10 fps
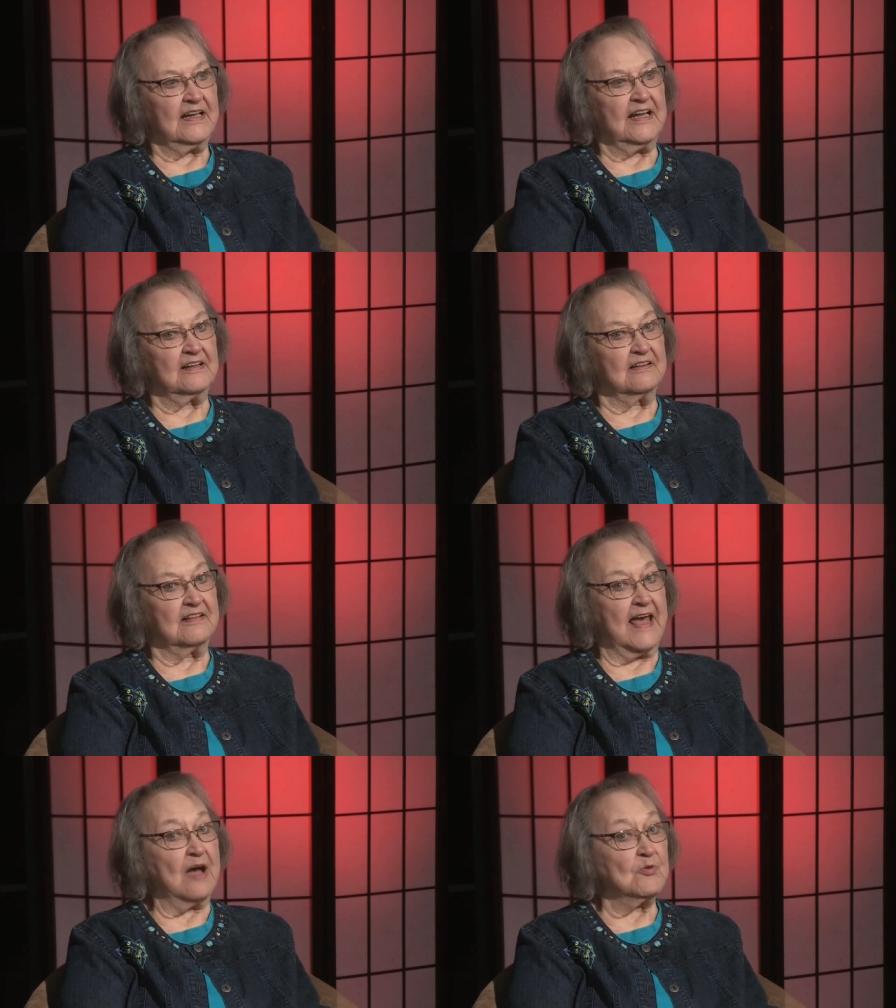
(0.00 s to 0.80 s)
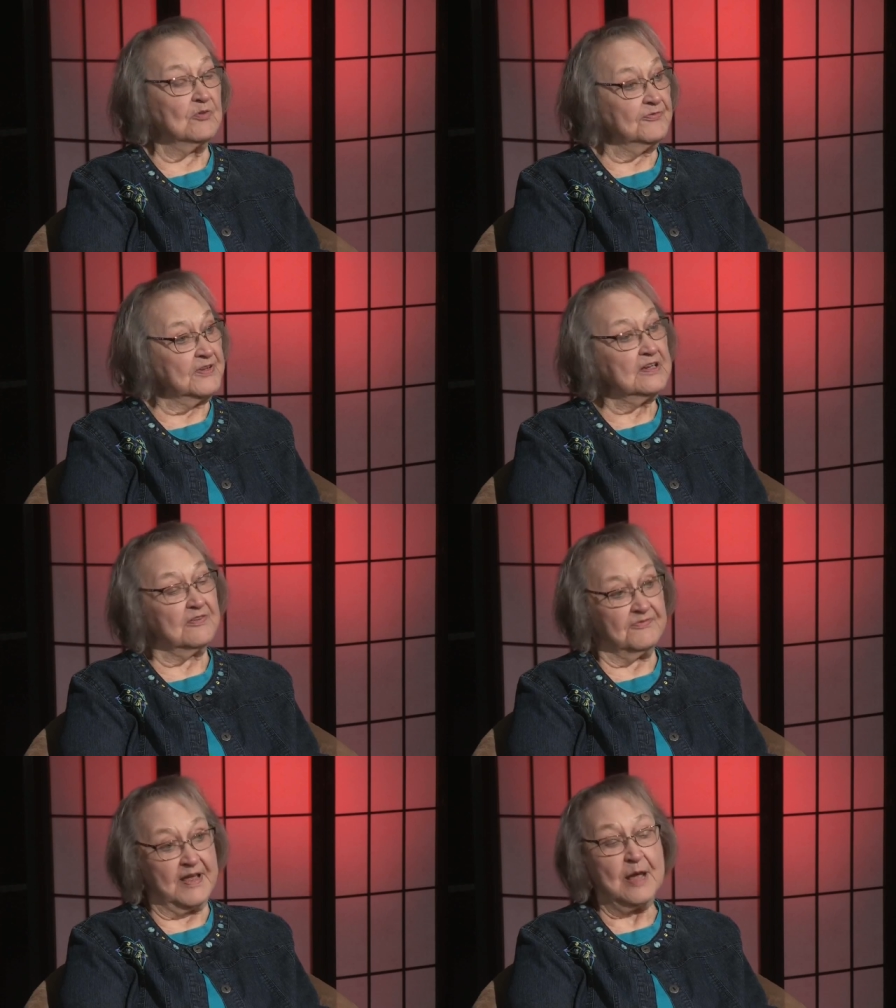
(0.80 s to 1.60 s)
And that will feed
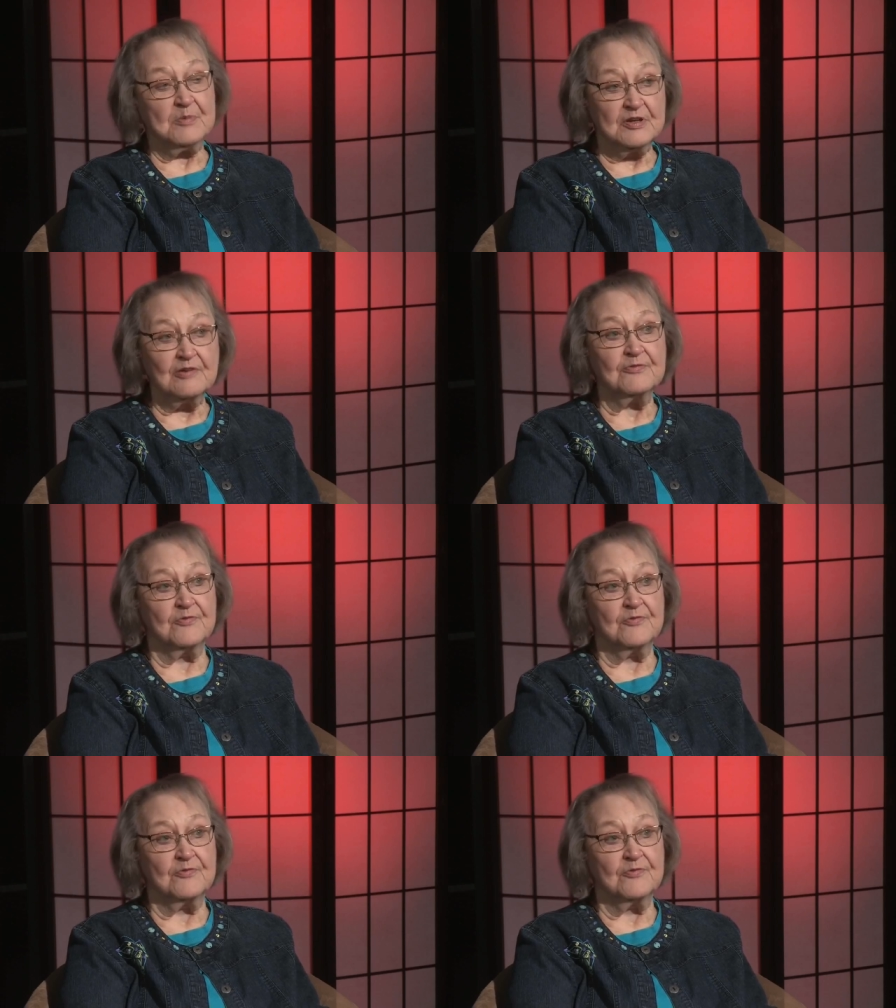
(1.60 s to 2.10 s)
a family of